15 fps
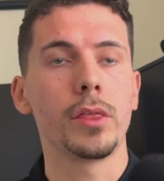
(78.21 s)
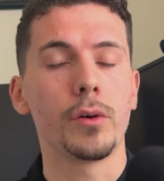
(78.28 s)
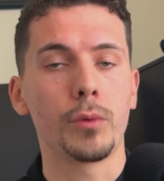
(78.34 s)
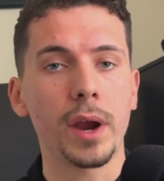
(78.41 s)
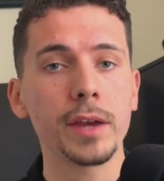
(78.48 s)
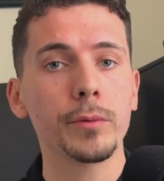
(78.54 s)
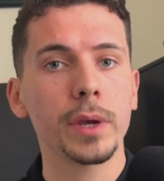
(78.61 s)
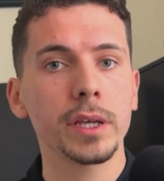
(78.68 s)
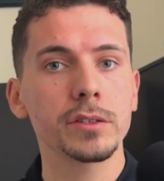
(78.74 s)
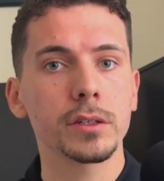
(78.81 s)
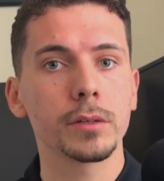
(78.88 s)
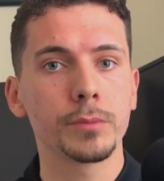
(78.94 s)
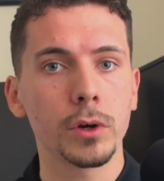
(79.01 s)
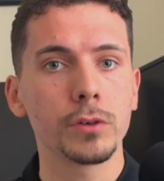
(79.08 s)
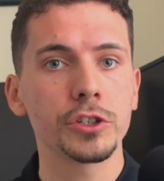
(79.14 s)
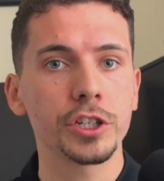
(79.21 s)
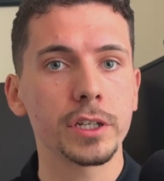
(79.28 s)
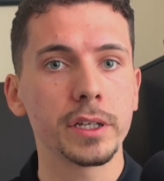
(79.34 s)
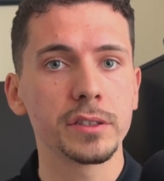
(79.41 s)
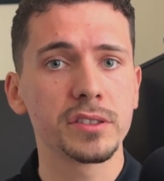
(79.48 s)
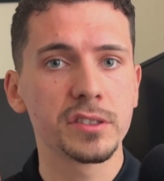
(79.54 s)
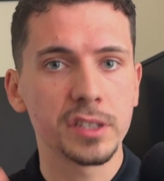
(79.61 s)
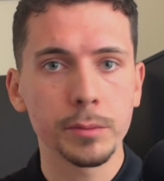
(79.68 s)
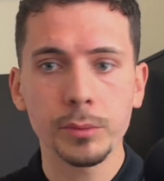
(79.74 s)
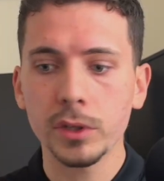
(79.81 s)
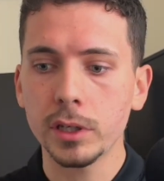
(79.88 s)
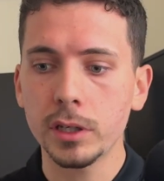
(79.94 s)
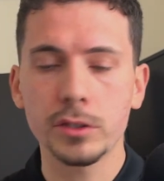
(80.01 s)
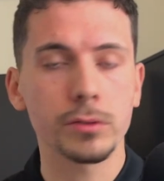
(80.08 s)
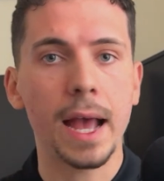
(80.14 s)
The right way to approach it is
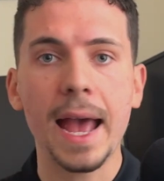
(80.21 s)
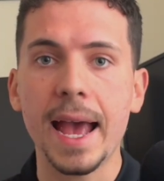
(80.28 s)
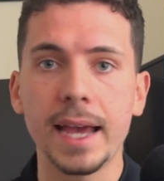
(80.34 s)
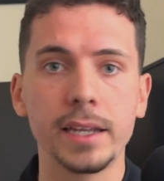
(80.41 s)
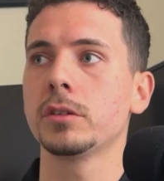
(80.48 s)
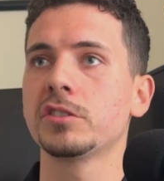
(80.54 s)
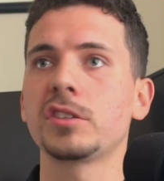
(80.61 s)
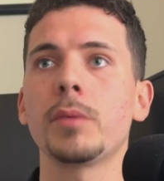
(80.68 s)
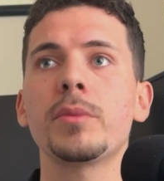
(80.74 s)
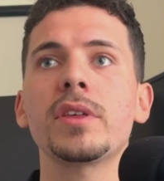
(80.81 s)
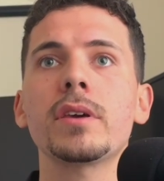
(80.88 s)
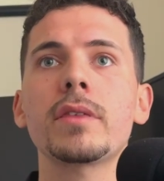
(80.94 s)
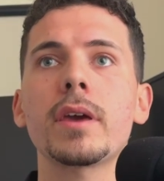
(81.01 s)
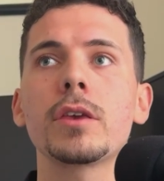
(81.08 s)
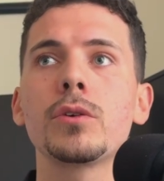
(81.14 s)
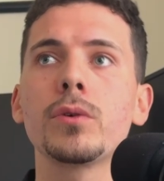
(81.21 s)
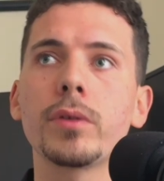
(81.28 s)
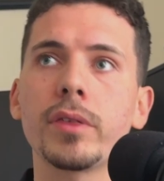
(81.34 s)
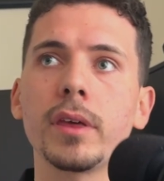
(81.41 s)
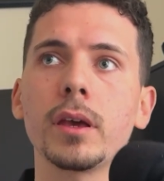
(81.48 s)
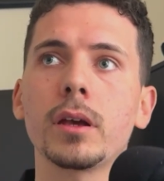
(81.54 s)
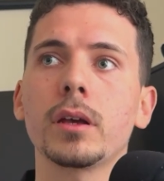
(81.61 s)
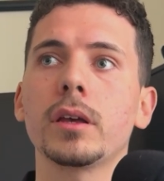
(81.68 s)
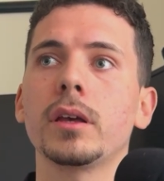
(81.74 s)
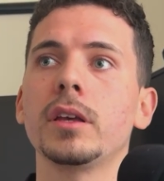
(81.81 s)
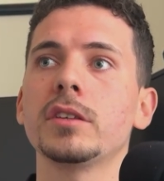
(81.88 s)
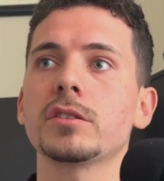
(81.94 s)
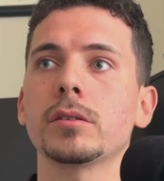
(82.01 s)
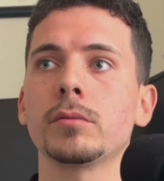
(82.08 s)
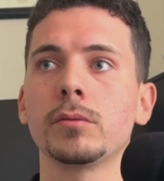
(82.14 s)
simply to add something that you think
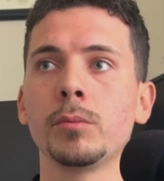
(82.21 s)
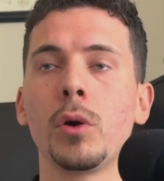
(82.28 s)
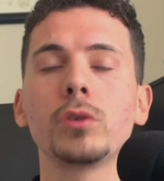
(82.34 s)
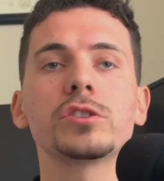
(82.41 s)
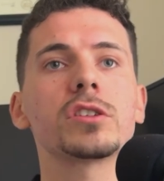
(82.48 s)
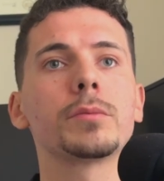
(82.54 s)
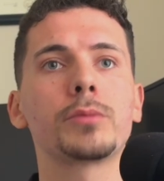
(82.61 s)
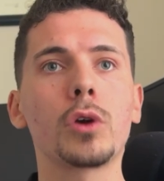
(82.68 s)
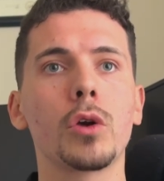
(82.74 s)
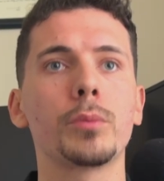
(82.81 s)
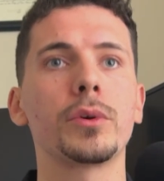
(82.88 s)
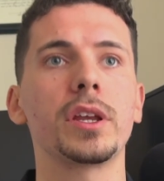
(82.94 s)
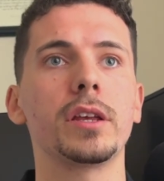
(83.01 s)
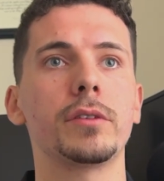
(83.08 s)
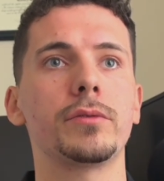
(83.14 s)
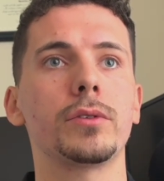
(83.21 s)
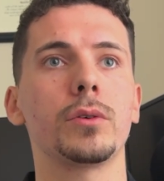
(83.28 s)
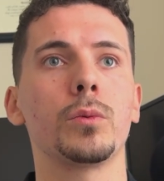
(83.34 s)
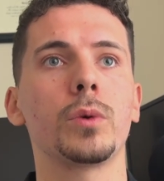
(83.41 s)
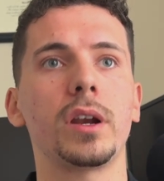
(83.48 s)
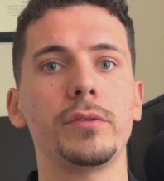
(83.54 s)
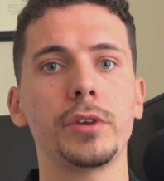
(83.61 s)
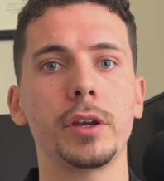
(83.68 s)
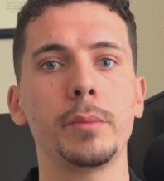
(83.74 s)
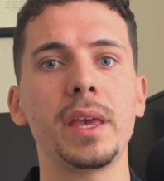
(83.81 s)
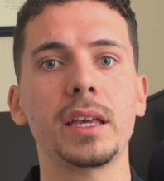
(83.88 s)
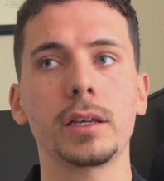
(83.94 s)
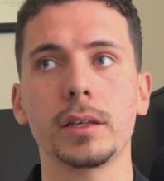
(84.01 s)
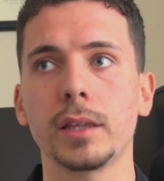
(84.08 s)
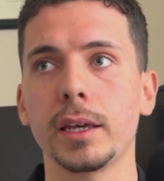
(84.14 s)
is most appropriate for whatever you're making.